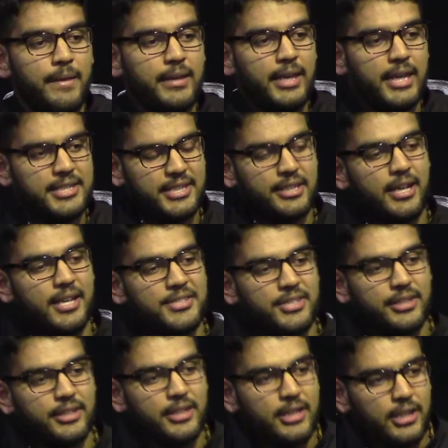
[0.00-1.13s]
He said,
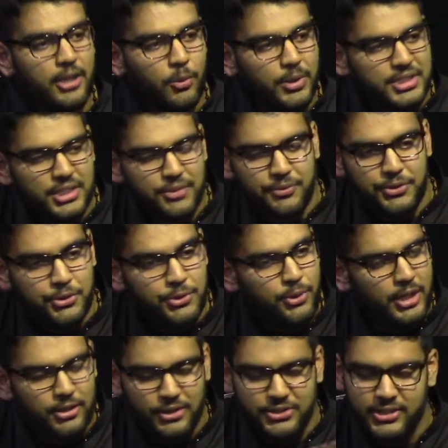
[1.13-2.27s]
Hassan, what if you
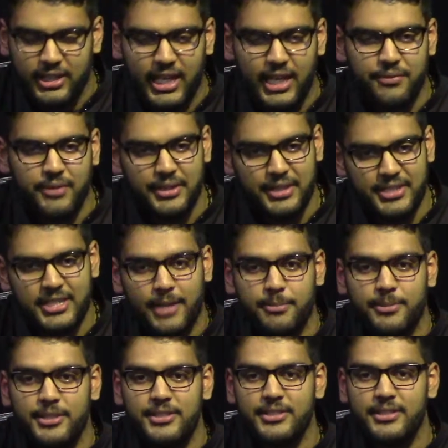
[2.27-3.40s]
are not alive and this
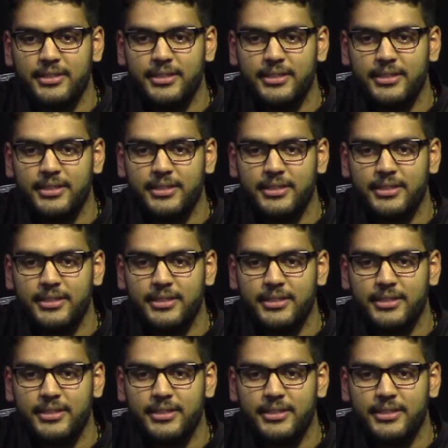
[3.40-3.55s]
happens?